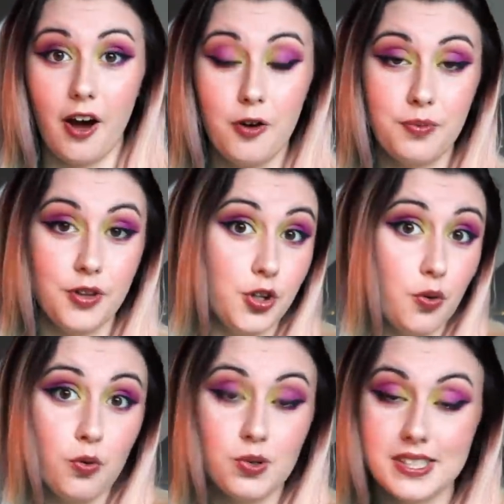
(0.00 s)
I hope that you
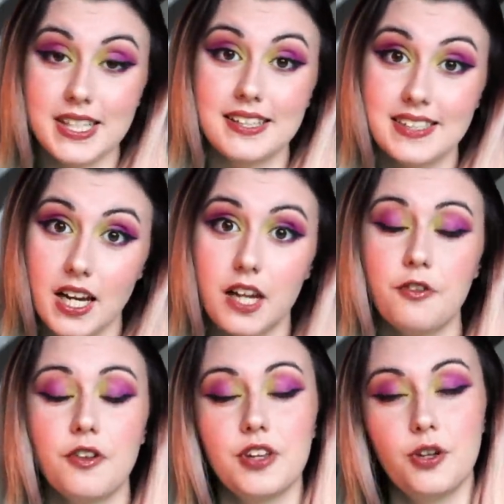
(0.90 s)
all stay
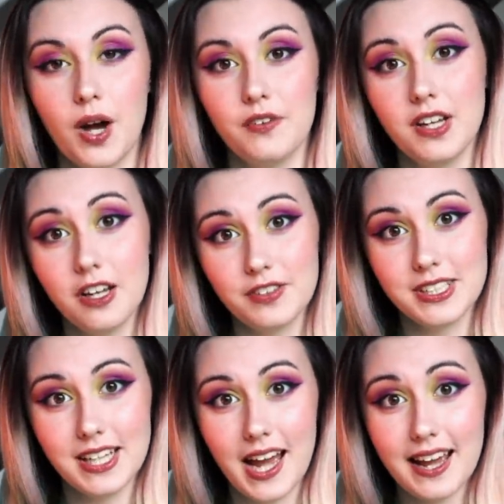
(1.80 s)
safe and that you have a
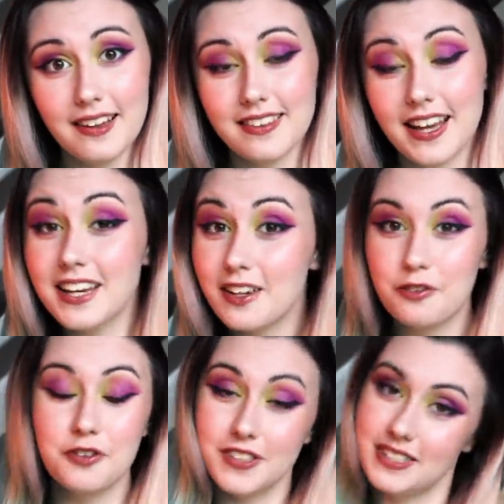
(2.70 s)
lovely day. Thank you
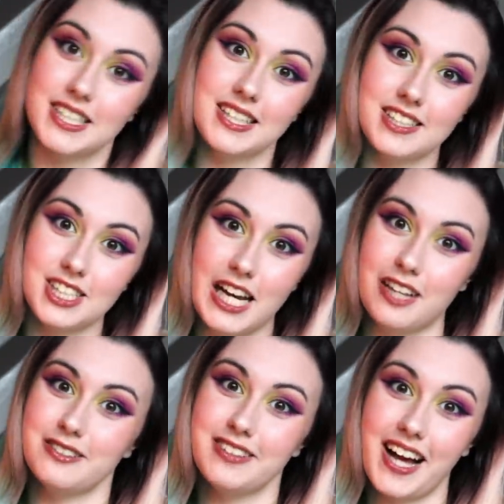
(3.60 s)
for visiting the
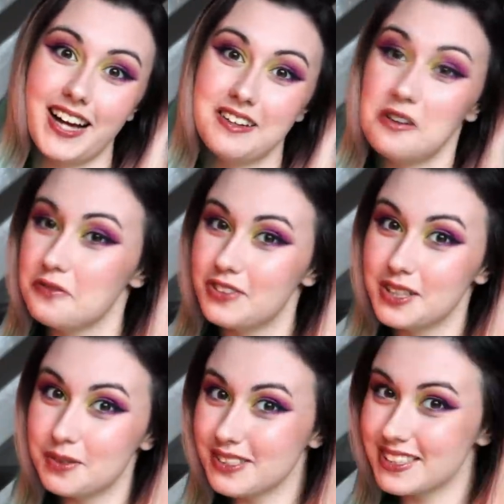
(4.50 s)
channel and
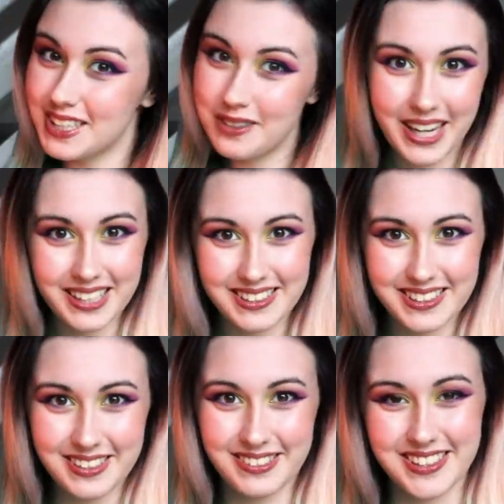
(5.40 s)
hopefully we'll see you again
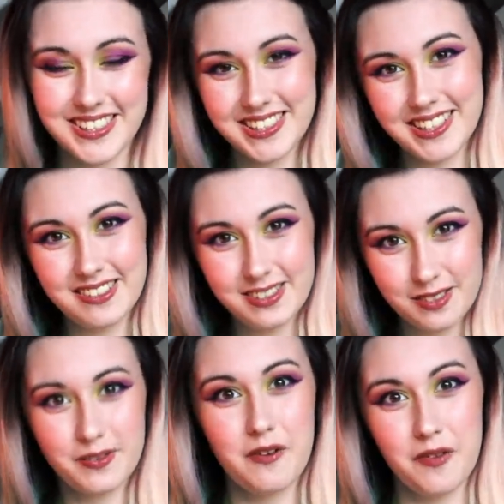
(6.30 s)
soon. Lots
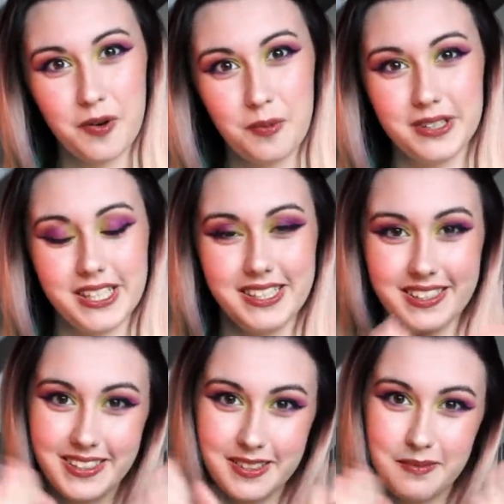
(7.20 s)
of love everybody.
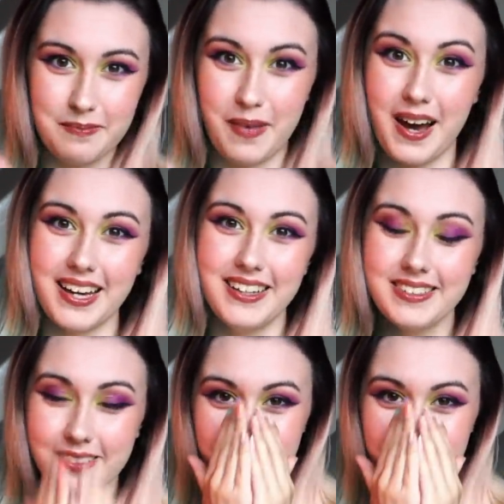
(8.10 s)
Bye.